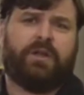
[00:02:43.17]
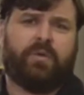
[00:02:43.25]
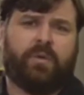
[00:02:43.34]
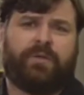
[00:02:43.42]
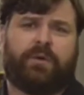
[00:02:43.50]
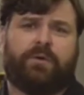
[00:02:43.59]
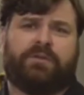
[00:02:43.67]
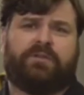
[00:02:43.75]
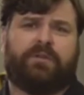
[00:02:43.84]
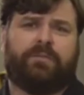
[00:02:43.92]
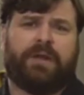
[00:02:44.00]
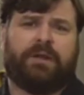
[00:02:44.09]
you want the hose to
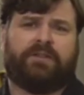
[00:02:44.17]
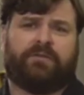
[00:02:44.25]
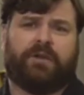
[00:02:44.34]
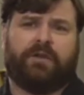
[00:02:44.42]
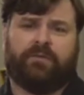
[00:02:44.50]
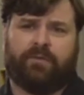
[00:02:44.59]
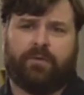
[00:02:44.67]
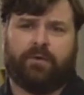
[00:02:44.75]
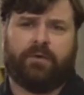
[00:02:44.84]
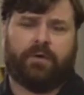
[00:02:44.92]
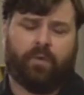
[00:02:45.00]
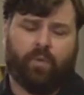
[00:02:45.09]
remain straight
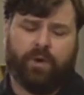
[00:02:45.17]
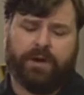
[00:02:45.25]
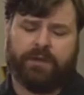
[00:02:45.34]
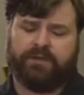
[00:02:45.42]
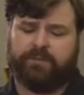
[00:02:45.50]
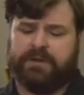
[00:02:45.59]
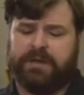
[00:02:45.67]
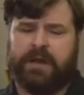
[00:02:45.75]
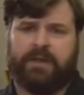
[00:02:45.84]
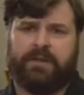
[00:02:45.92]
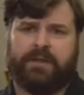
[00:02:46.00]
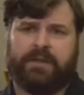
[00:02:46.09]
for 1 inch
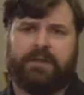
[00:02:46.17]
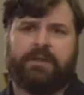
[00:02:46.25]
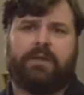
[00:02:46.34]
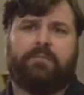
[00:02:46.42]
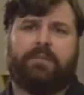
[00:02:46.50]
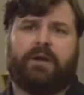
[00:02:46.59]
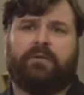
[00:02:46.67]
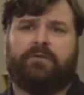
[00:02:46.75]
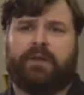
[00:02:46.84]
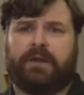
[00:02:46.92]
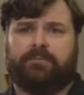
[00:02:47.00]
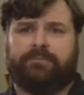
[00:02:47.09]
beyond the metal
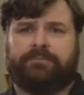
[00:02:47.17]
fitting.